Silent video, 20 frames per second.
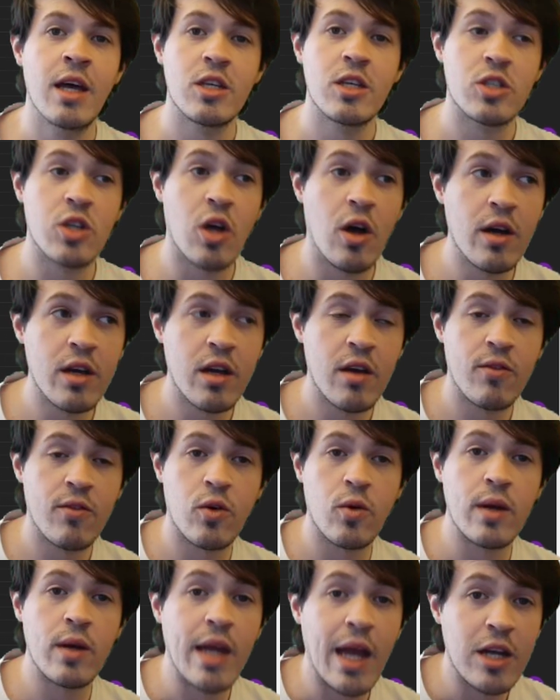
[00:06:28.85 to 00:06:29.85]
Song of
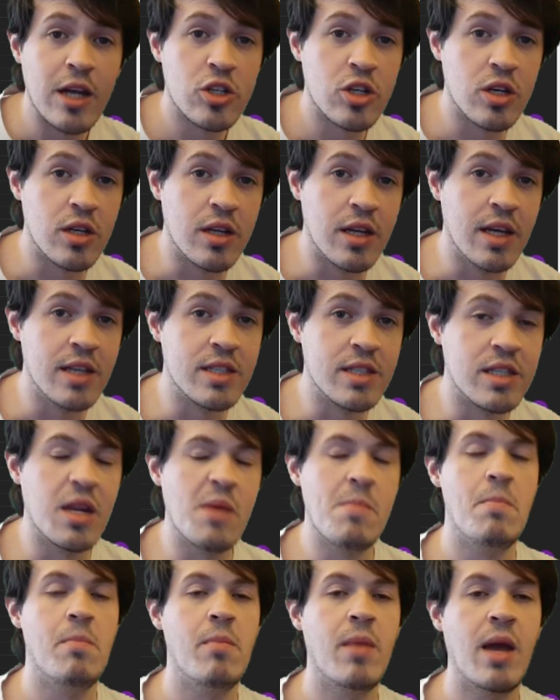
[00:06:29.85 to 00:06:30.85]
Creation is an
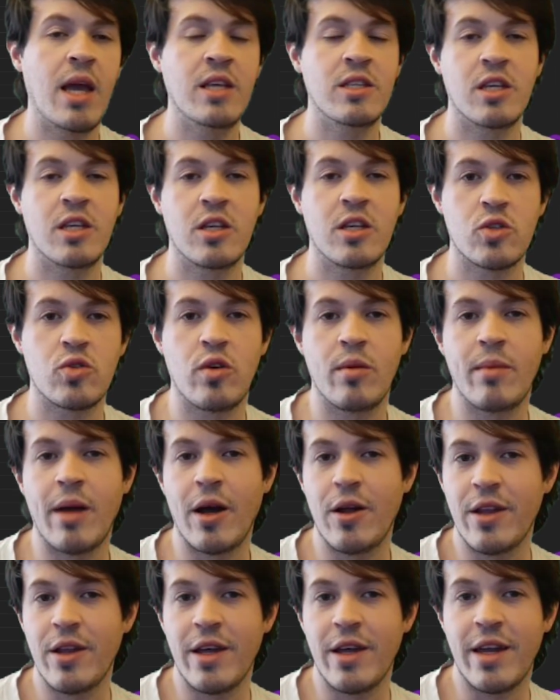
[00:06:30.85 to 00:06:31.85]
amazing storm
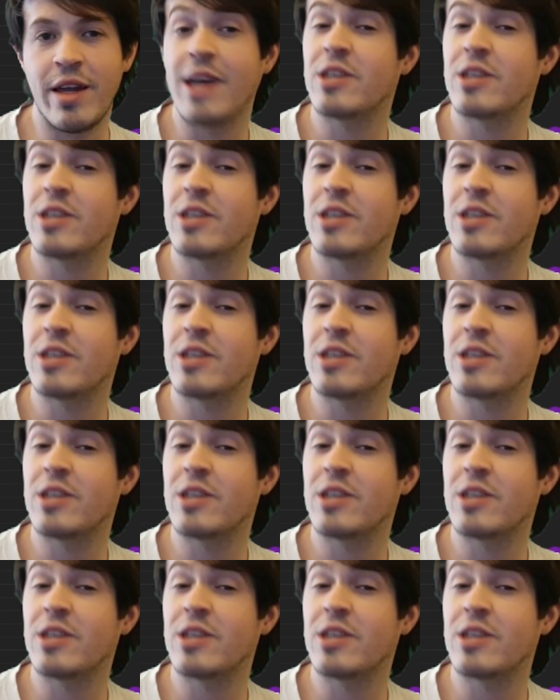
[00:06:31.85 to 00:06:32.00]
outlet.